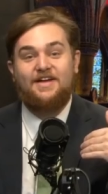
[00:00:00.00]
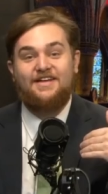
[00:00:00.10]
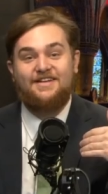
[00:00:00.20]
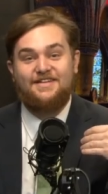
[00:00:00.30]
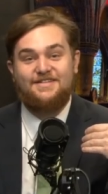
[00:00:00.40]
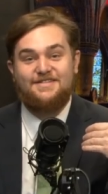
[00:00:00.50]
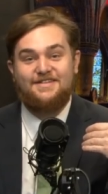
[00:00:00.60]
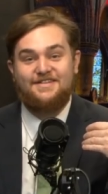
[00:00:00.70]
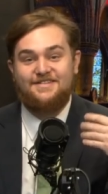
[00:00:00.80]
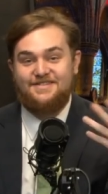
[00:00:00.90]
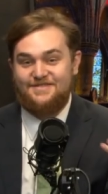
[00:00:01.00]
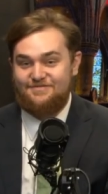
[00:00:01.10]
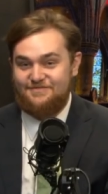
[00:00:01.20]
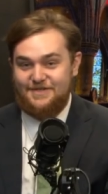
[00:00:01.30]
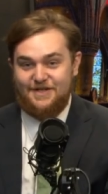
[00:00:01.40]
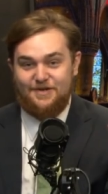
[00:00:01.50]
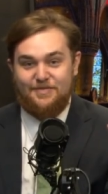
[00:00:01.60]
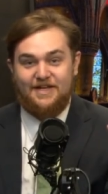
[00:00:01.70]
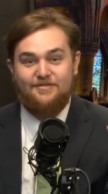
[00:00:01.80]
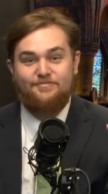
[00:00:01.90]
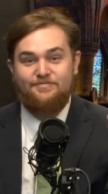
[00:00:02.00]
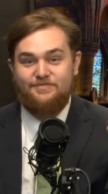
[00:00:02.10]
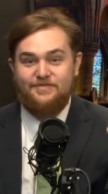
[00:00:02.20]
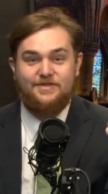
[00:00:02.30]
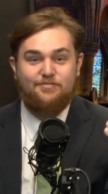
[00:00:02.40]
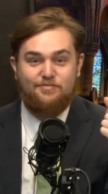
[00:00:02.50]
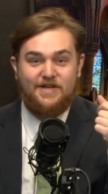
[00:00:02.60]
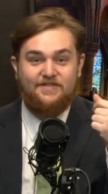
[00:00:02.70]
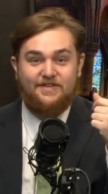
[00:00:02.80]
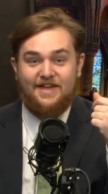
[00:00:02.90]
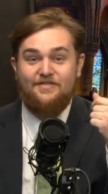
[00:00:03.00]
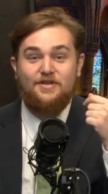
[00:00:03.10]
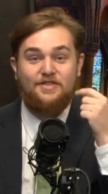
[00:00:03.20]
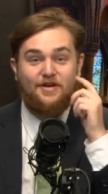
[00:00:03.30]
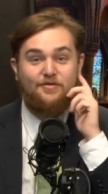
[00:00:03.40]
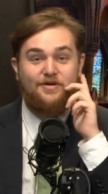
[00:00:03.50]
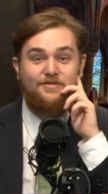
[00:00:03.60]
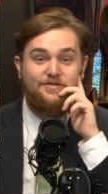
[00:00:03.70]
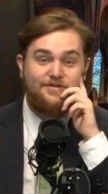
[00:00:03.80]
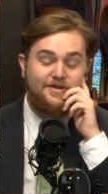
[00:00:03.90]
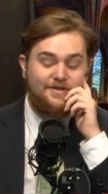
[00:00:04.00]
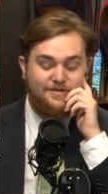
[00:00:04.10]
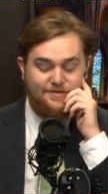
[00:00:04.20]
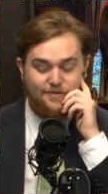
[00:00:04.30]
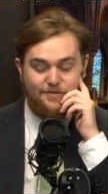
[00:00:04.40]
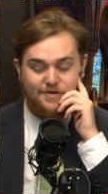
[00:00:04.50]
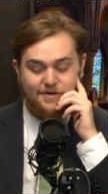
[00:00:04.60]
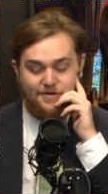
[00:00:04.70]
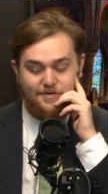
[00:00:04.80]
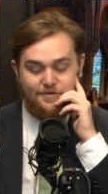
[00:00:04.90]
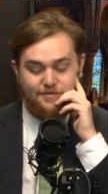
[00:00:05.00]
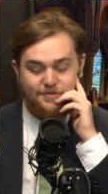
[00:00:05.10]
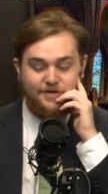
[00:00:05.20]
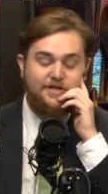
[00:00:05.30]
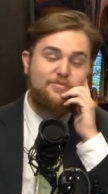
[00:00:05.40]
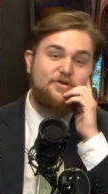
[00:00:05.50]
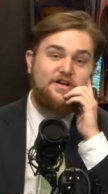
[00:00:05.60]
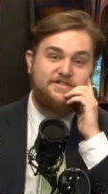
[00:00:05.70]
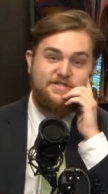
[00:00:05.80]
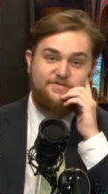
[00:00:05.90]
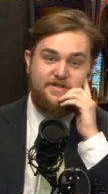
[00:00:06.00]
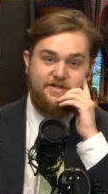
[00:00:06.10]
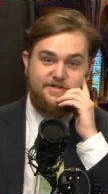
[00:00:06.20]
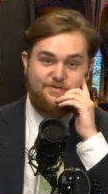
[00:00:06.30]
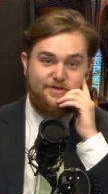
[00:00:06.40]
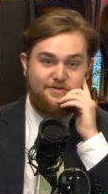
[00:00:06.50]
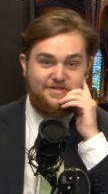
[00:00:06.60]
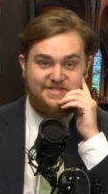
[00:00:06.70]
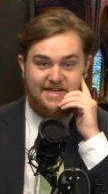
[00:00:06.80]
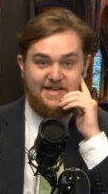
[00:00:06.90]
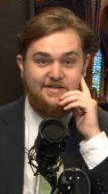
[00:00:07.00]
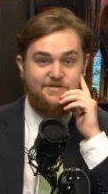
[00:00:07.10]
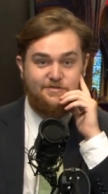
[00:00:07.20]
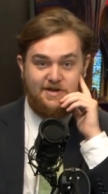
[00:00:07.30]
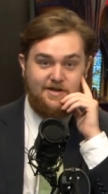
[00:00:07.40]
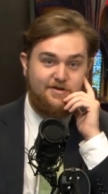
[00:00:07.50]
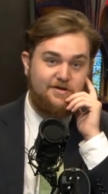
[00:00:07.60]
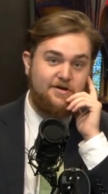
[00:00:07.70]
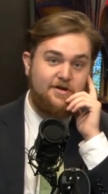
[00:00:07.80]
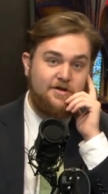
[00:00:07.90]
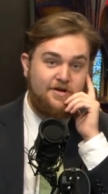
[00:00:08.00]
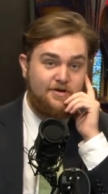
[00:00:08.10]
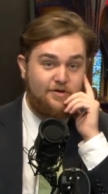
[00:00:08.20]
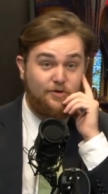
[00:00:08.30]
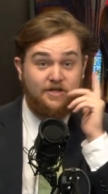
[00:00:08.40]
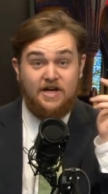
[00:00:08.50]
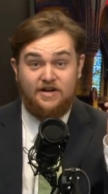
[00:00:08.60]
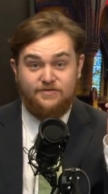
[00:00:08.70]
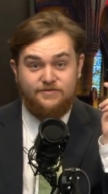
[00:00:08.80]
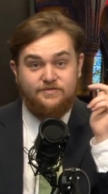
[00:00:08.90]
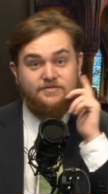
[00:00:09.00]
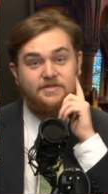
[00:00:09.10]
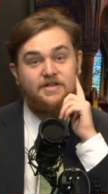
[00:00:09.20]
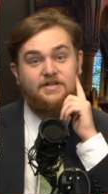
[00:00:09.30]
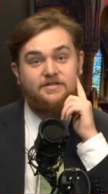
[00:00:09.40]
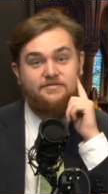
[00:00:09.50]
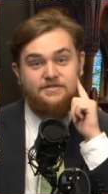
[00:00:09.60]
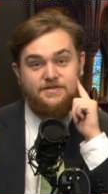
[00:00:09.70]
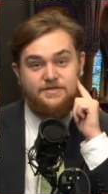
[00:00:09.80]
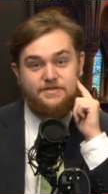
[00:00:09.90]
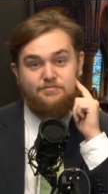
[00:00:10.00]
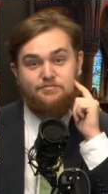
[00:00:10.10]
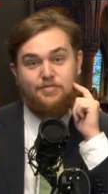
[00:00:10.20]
way is is going to make basically everything worse. So, learning to process feelings, whether it's sadness or anger or love, uh, is just